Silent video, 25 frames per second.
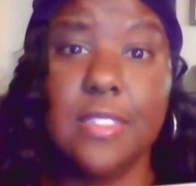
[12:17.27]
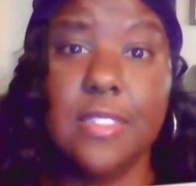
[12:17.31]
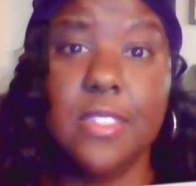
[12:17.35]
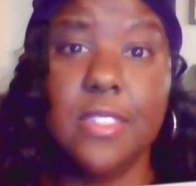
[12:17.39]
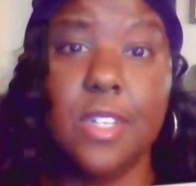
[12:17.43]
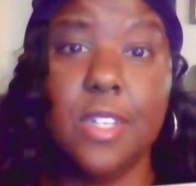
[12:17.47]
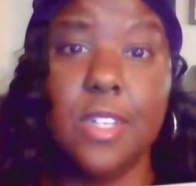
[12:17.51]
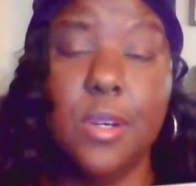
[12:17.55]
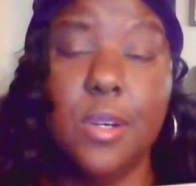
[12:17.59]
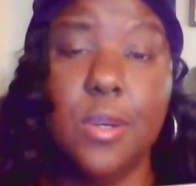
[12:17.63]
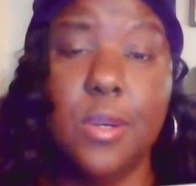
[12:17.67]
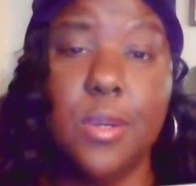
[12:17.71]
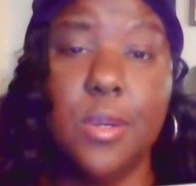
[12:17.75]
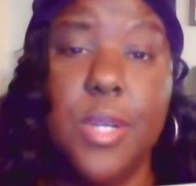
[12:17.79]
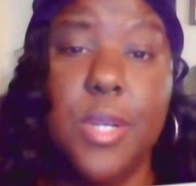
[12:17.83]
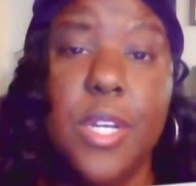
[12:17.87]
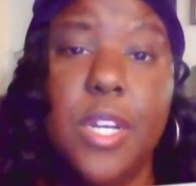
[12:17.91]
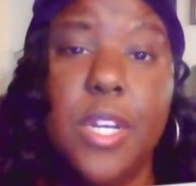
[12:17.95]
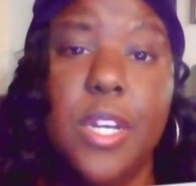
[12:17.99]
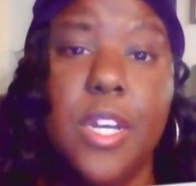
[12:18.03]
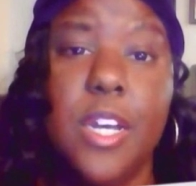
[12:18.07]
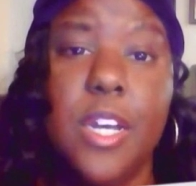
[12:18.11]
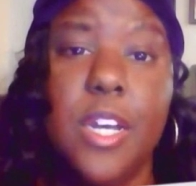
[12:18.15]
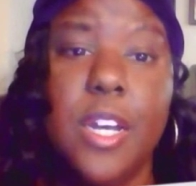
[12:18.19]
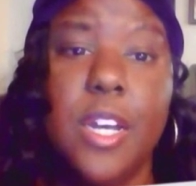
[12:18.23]
So
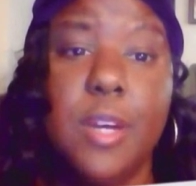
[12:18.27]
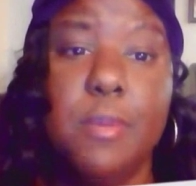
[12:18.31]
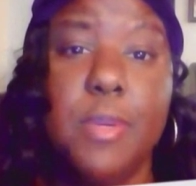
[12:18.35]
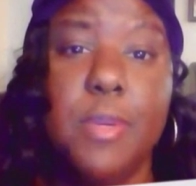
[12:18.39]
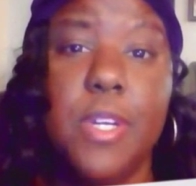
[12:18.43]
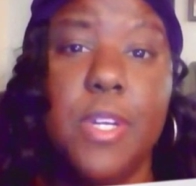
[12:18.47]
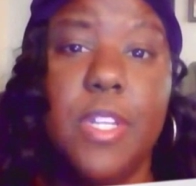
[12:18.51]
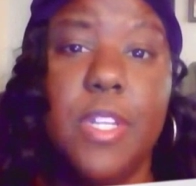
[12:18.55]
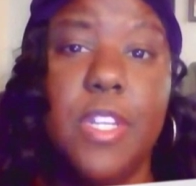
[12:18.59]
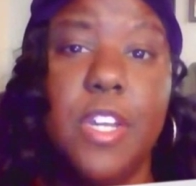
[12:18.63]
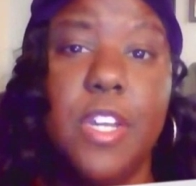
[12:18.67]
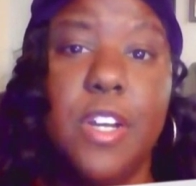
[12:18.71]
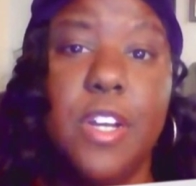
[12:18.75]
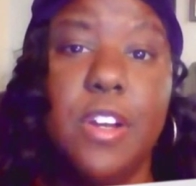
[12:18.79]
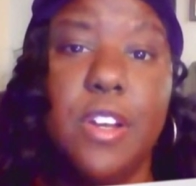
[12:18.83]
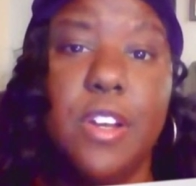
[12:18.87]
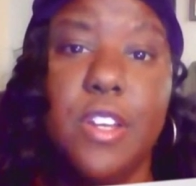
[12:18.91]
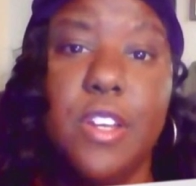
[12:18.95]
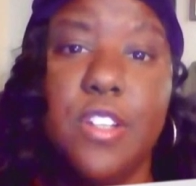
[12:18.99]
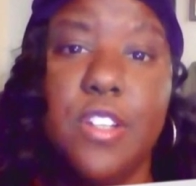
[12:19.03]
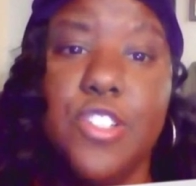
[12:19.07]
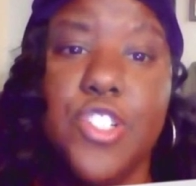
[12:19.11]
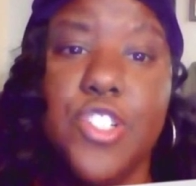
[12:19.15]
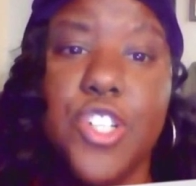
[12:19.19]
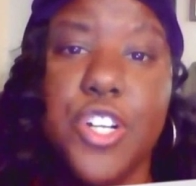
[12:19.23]
um, good luck on
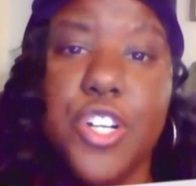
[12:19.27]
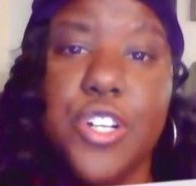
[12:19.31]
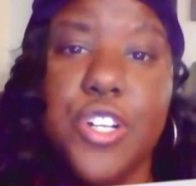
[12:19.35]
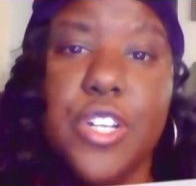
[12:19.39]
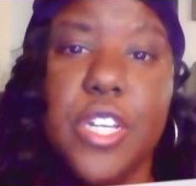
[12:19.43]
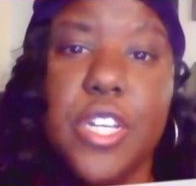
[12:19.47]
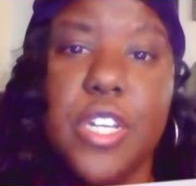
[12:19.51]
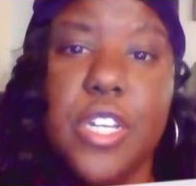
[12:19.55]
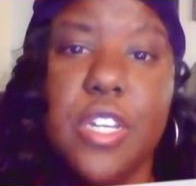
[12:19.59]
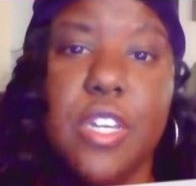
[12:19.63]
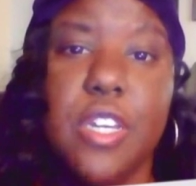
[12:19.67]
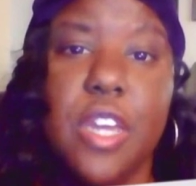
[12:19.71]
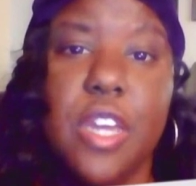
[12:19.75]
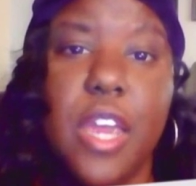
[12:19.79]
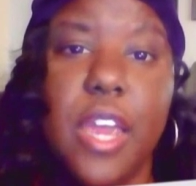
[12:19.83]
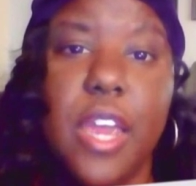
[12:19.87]
your journey,